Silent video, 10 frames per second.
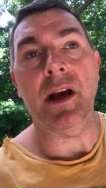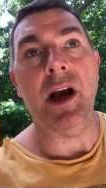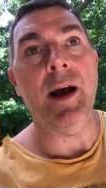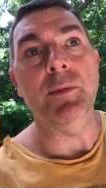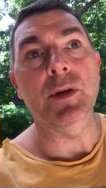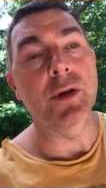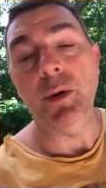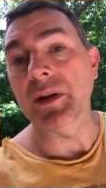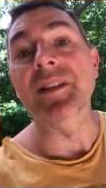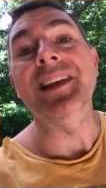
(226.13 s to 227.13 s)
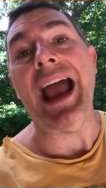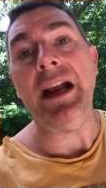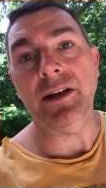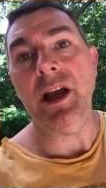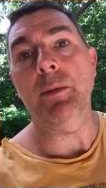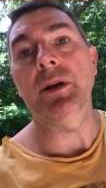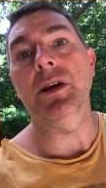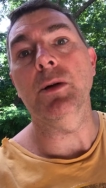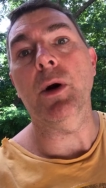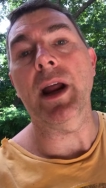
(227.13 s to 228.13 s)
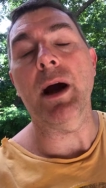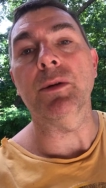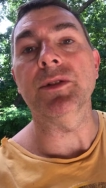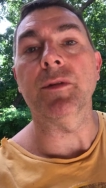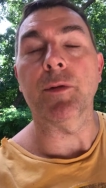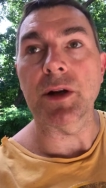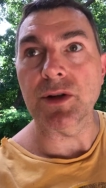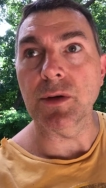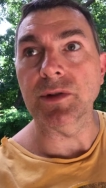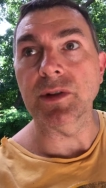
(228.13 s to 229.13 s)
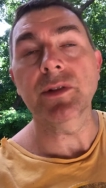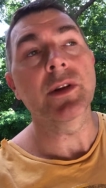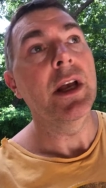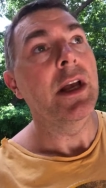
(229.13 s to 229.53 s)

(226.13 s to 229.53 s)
um, you'll know exactly how many kilowatt hours your fridge uses,